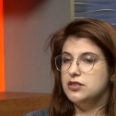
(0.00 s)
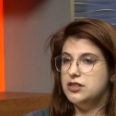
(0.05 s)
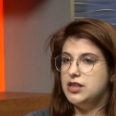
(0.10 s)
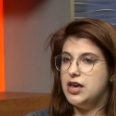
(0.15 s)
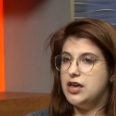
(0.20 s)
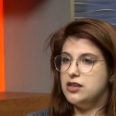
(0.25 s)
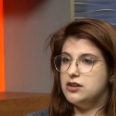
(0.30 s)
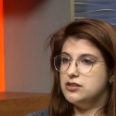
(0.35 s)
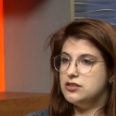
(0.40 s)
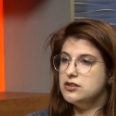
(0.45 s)

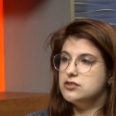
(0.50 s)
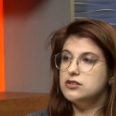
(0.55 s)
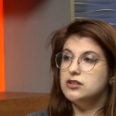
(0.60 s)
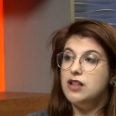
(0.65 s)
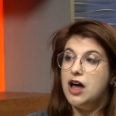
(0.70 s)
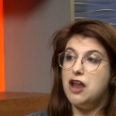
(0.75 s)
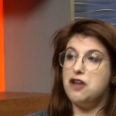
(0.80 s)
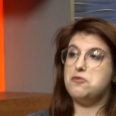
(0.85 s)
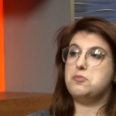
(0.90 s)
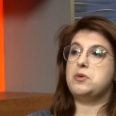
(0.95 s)
that there's a
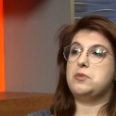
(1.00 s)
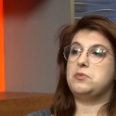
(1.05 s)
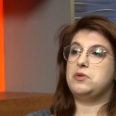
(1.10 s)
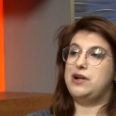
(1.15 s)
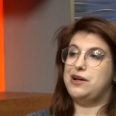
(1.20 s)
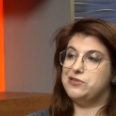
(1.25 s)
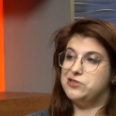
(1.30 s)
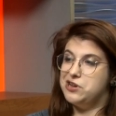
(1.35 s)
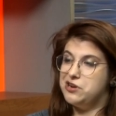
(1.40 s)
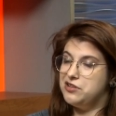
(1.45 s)
lot of people
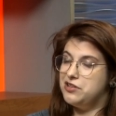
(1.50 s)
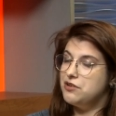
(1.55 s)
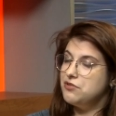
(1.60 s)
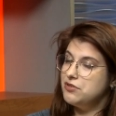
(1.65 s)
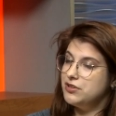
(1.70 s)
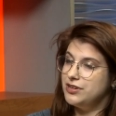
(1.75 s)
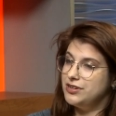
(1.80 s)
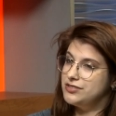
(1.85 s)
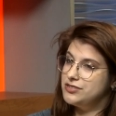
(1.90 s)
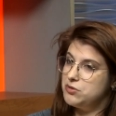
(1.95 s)
out there that
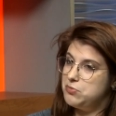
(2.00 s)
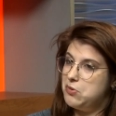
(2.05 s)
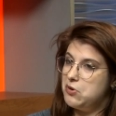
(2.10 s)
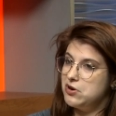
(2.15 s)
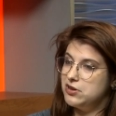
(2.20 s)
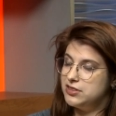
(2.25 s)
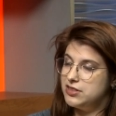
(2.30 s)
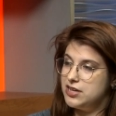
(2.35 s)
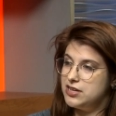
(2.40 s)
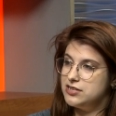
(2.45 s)
really
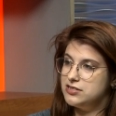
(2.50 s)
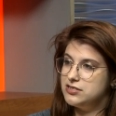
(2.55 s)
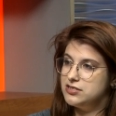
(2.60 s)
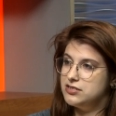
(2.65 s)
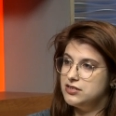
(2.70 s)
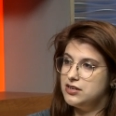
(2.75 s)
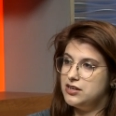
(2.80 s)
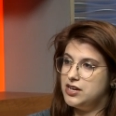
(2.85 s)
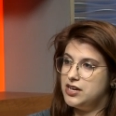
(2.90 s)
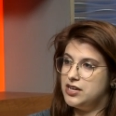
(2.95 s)
support
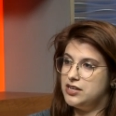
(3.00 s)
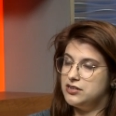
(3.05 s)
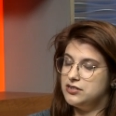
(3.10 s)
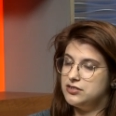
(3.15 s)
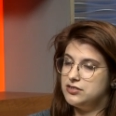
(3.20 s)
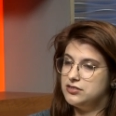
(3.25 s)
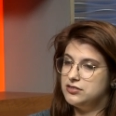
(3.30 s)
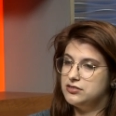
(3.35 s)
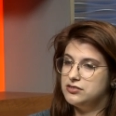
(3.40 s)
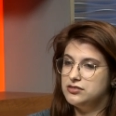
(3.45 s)
this
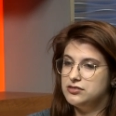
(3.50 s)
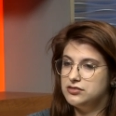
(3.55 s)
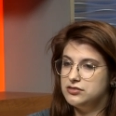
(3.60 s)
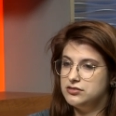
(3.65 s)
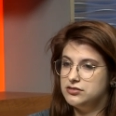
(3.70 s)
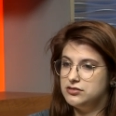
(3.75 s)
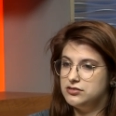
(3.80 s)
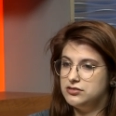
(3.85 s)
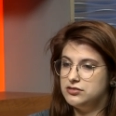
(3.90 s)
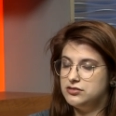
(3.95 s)
and
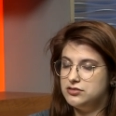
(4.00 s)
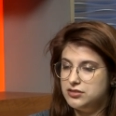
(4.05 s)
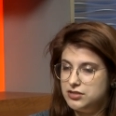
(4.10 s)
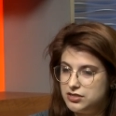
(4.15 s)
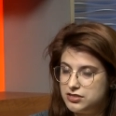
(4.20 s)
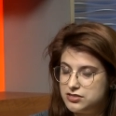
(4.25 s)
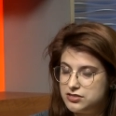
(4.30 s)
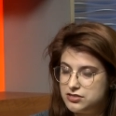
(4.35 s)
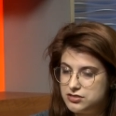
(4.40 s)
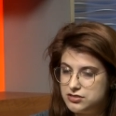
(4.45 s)

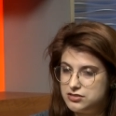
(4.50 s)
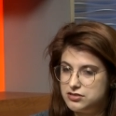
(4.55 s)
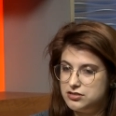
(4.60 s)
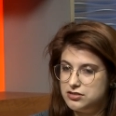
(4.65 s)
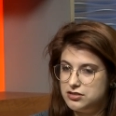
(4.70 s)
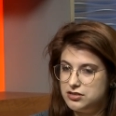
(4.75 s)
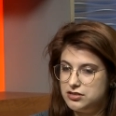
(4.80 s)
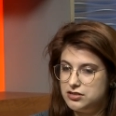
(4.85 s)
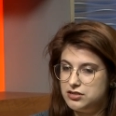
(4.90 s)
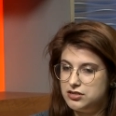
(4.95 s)
it's
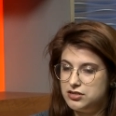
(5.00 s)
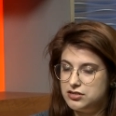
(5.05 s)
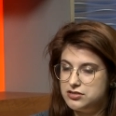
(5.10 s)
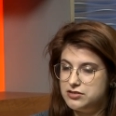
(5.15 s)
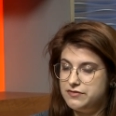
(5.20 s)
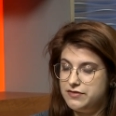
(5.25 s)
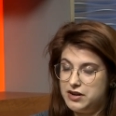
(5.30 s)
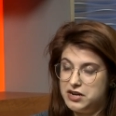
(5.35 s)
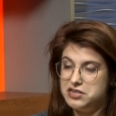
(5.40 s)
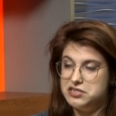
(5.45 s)
it's
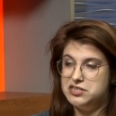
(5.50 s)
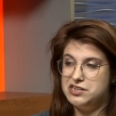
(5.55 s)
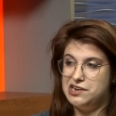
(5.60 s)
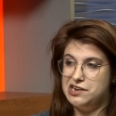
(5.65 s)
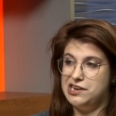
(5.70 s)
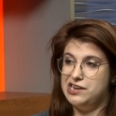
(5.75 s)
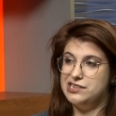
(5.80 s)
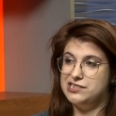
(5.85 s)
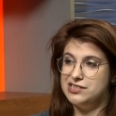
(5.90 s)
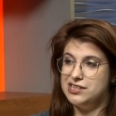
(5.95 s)
a very
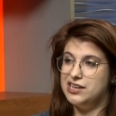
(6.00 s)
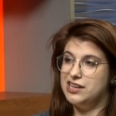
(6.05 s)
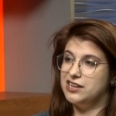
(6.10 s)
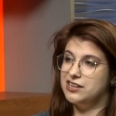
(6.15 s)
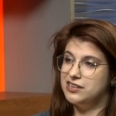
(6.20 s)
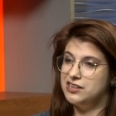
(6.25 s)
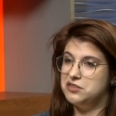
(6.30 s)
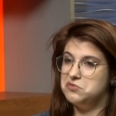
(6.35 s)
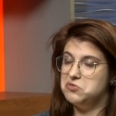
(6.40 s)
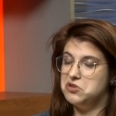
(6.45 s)
serious
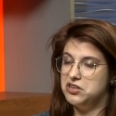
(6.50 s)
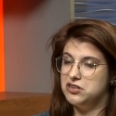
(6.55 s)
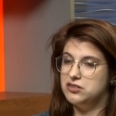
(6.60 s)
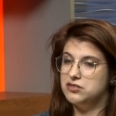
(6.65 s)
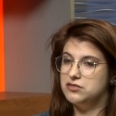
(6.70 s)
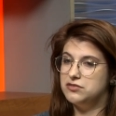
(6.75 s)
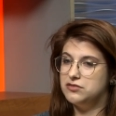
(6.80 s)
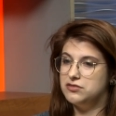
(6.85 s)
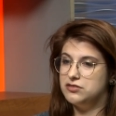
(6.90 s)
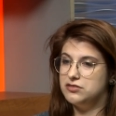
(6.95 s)
thing. I
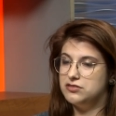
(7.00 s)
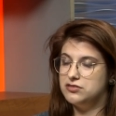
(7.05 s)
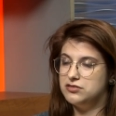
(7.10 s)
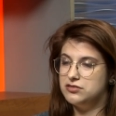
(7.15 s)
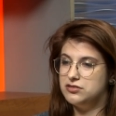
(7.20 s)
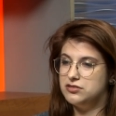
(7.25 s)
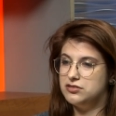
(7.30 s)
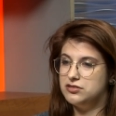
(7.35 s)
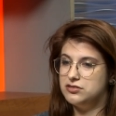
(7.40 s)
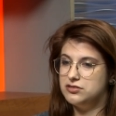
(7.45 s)
mean,
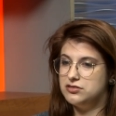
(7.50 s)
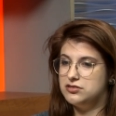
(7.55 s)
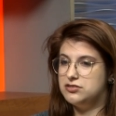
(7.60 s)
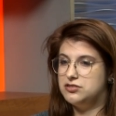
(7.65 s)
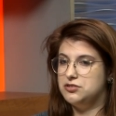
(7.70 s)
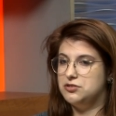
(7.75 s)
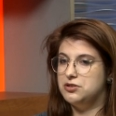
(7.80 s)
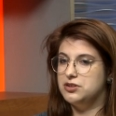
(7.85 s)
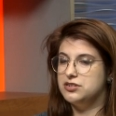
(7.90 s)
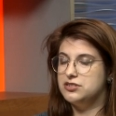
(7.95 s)

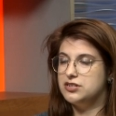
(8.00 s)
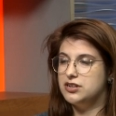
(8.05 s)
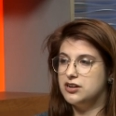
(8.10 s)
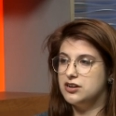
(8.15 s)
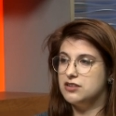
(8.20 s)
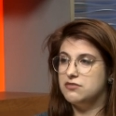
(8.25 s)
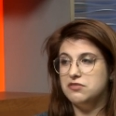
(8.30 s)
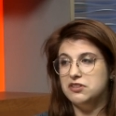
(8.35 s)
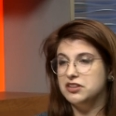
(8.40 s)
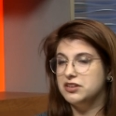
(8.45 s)
students
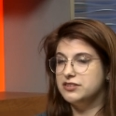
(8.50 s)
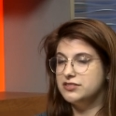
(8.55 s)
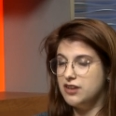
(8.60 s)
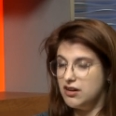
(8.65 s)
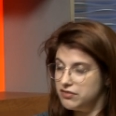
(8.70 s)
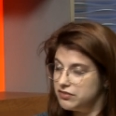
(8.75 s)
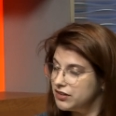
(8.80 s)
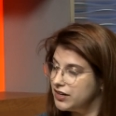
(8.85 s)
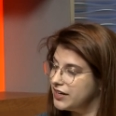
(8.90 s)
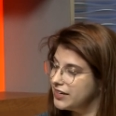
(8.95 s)
here are really
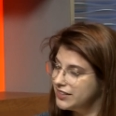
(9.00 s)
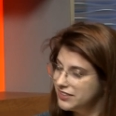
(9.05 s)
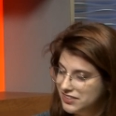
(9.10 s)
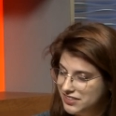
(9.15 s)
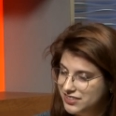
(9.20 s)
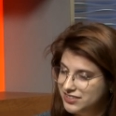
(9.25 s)
suffering.